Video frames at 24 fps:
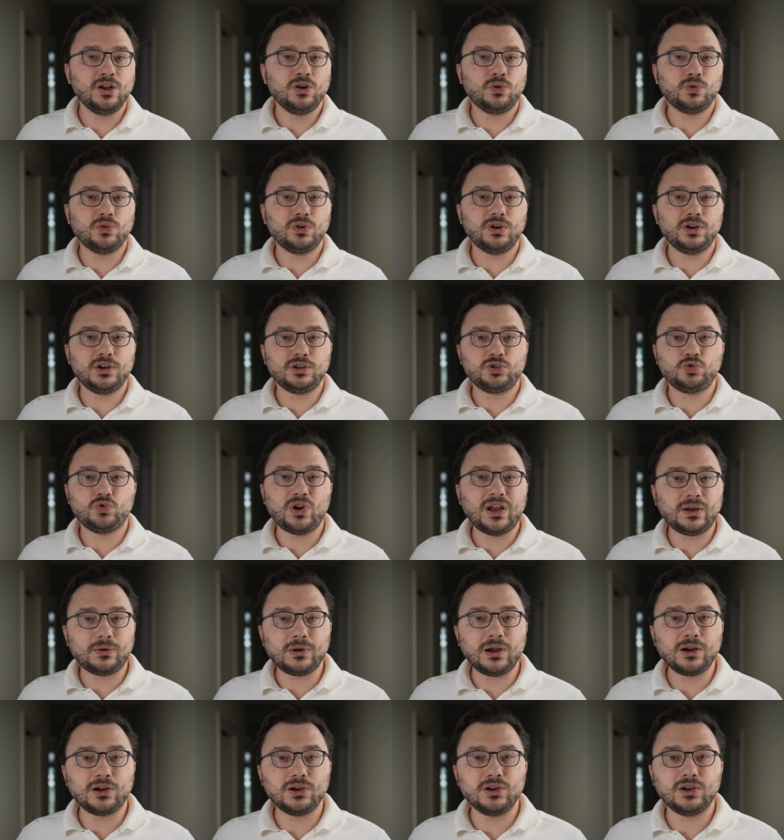or a track
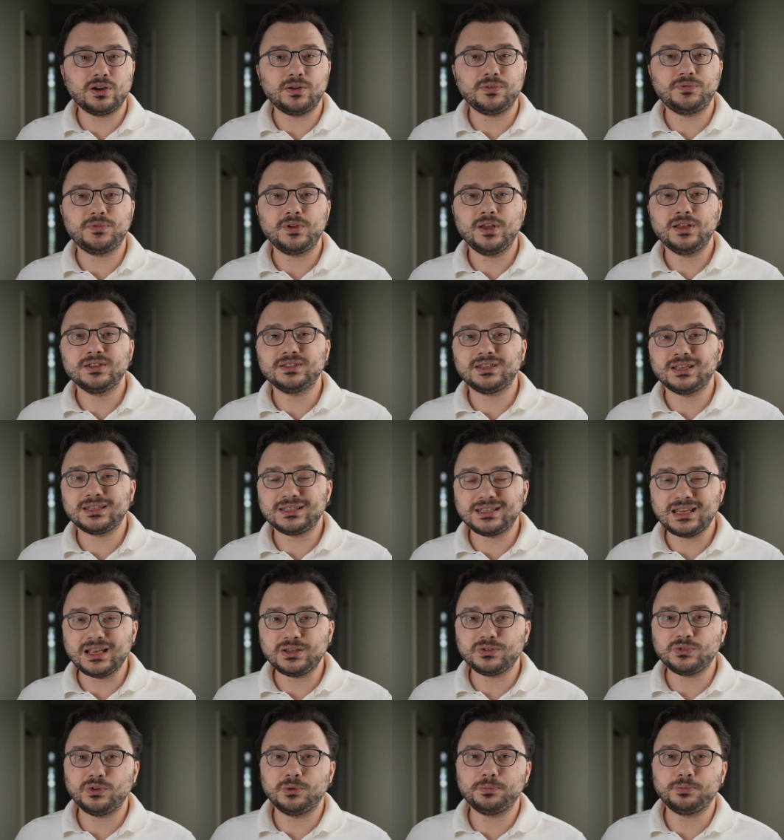record of
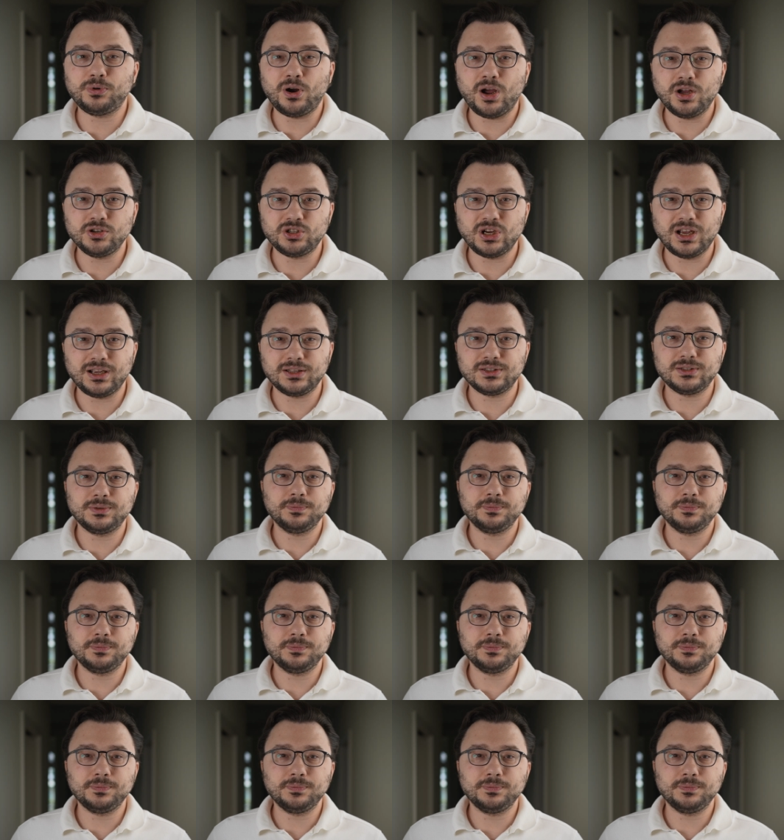successful projects.